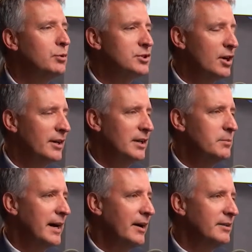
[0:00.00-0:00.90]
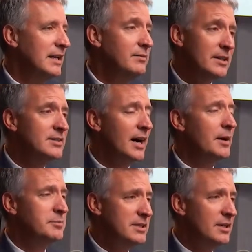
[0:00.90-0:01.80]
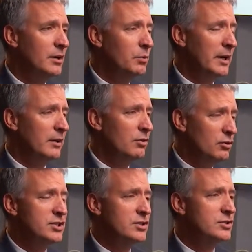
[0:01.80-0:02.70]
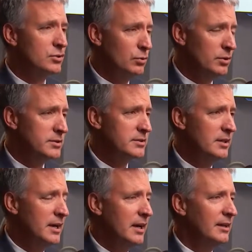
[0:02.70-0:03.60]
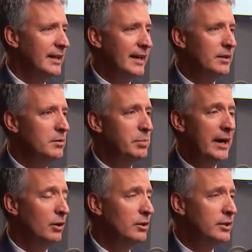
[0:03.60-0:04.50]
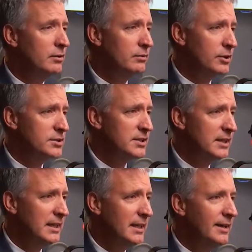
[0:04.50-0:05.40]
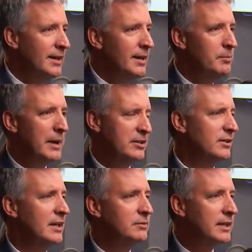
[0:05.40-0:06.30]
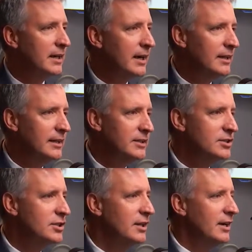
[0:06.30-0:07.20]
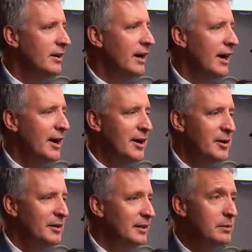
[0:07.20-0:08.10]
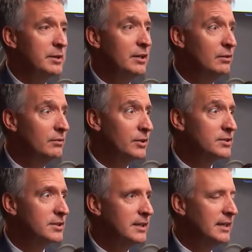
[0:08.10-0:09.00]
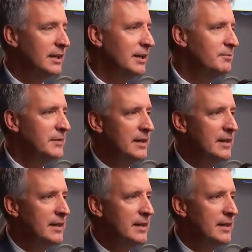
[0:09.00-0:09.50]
talking about even the top tier Christian schools like Biola University, Patrick Henry College, Liberty University,